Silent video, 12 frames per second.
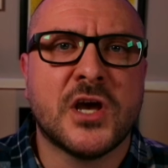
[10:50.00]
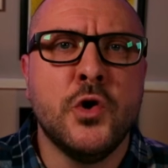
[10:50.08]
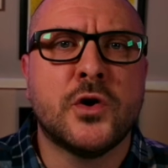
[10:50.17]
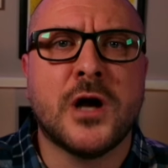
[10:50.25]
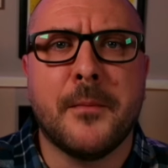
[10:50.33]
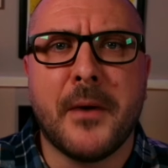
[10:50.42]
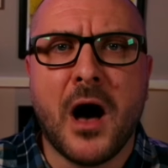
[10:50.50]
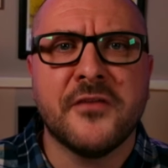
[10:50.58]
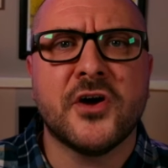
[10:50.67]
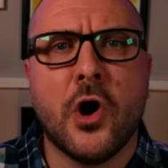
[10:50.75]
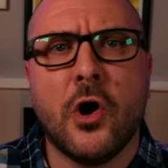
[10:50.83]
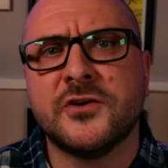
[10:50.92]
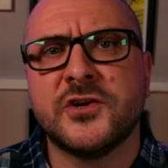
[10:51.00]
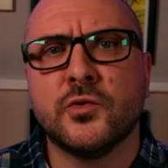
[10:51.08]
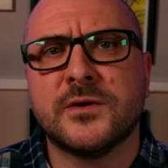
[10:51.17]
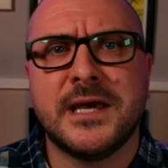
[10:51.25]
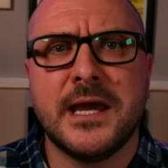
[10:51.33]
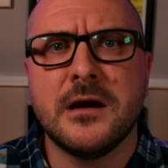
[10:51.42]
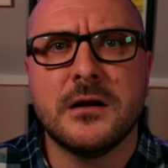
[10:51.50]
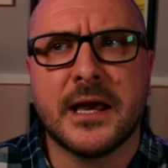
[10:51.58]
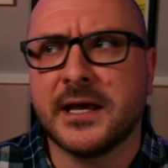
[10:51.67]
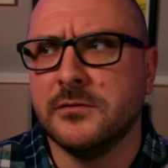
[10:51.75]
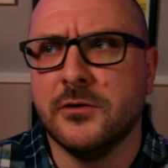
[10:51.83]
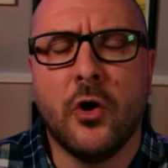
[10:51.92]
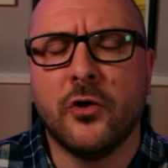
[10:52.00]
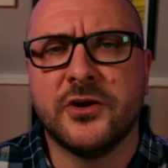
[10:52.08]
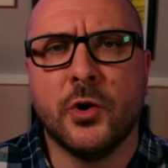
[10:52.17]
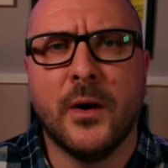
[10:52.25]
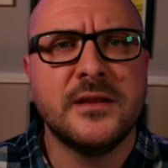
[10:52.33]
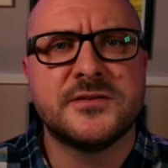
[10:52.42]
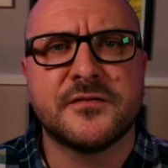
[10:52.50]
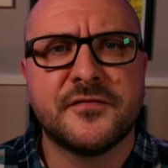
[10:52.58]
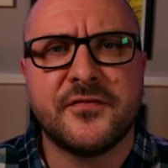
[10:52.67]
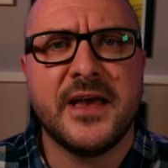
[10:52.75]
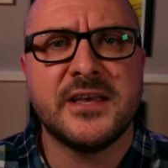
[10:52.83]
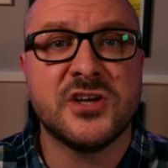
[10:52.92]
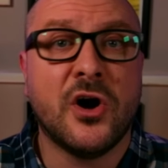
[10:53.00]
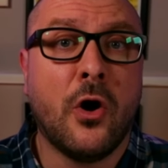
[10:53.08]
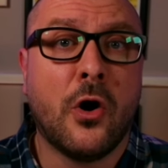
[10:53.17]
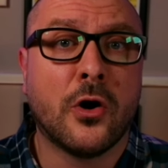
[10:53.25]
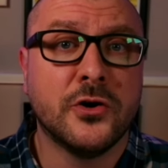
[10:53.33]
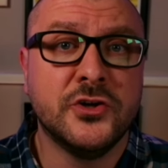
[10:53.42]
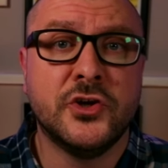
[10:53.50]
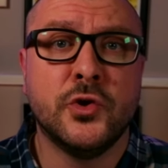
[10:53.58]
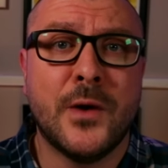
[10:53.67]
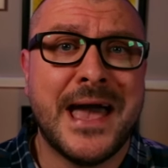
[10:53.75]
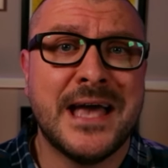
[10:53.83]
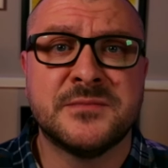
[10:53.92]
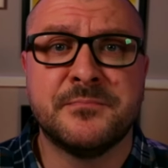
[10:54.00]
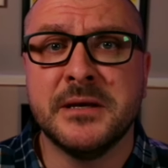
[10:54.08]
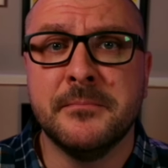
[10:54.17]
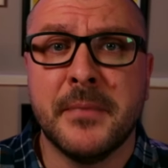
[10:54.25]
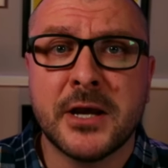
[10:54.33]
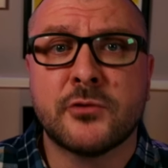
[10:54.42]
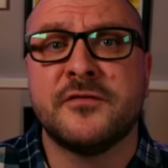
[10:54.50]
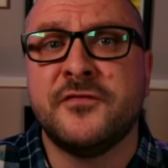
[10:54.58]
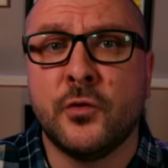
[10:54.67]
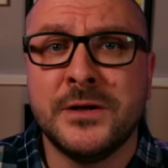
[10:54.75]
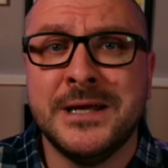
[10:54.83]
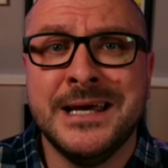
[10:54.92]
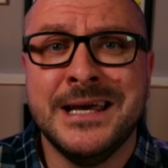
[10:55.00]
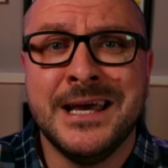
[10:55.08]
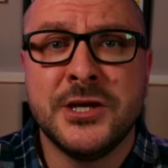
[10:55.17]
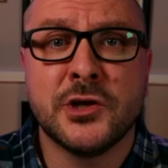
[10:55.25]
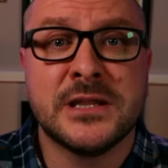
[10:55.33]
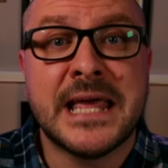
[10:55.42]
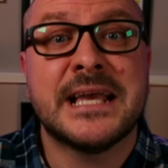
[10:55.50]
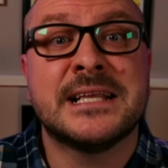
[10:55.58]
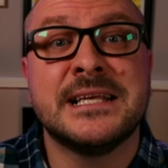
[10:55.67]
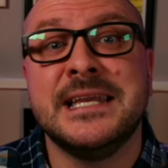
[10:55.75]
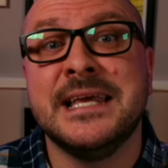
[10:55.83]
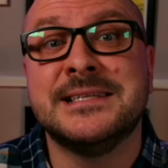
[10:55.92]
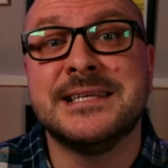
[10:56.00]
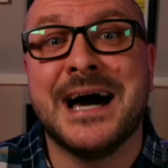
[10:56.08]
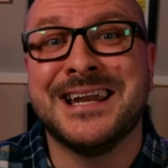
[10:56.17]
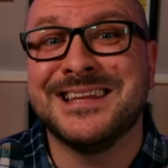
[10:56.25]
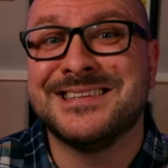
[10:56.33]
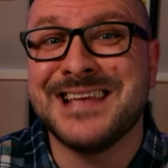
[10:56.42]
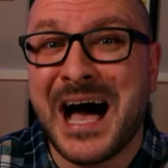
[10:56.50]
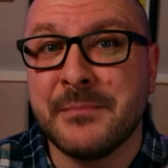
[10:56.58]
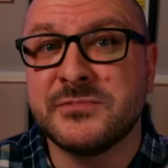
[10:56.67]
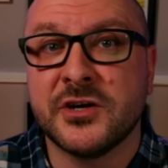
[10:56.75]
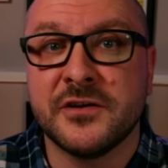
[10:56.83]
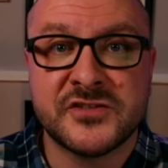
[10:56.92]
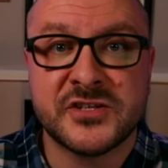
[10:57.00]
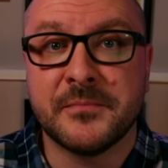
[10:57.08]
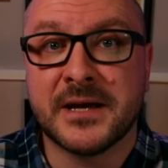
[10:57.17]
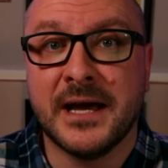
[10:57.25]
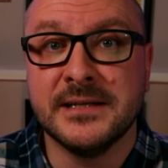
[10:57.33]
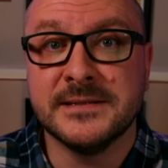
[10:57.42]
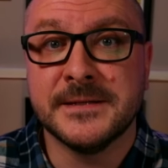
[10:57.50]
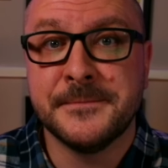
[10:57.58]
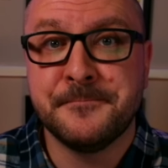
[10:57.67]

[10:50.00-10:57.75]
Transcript: to hook up other audio gear like an audio interface or USB microphone, you'll likely need an adapter of some kind.